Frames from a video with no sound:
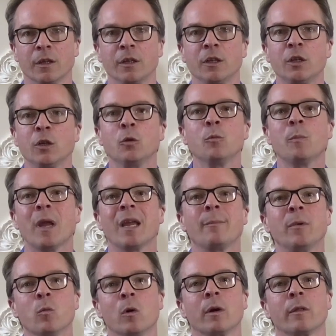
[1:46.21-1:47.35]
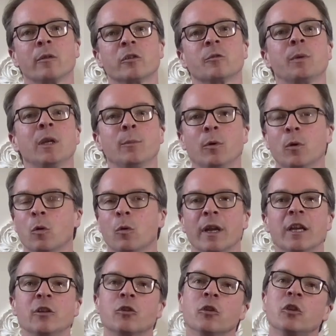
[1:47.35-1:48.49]
You may be one of those people who are
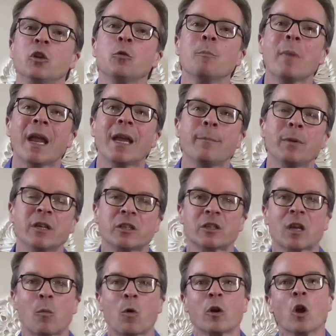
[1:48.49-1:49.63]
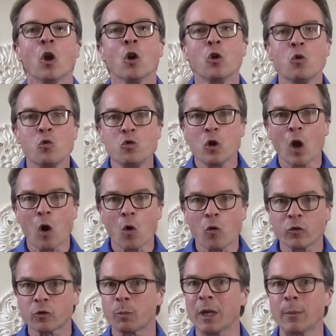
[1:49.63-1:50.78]
injured. You may be someone who
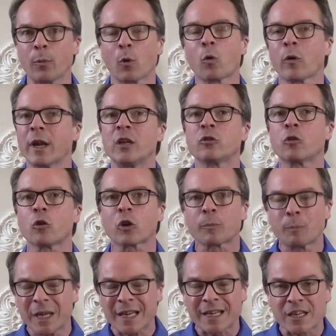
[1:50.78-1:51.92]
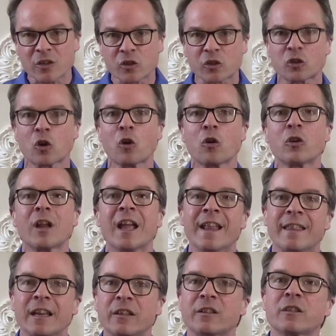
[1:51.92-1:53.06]
knows people who are injured, or be concerned
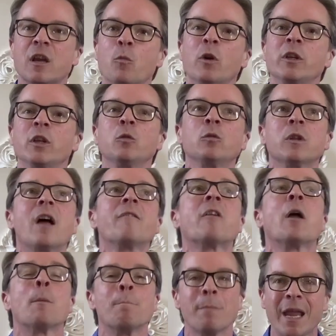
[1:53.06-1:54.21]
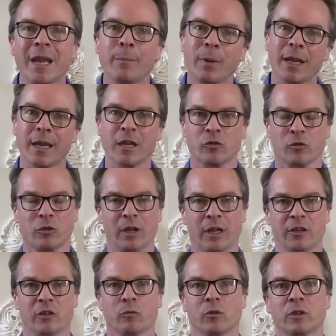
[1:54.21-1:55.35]
that someone you love may be injured
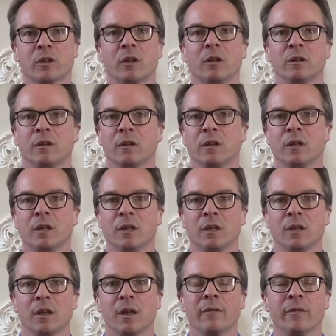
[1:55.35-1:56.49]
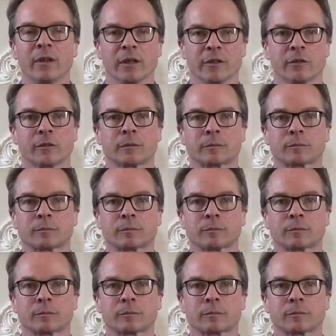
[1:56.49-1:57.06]
as a result of this.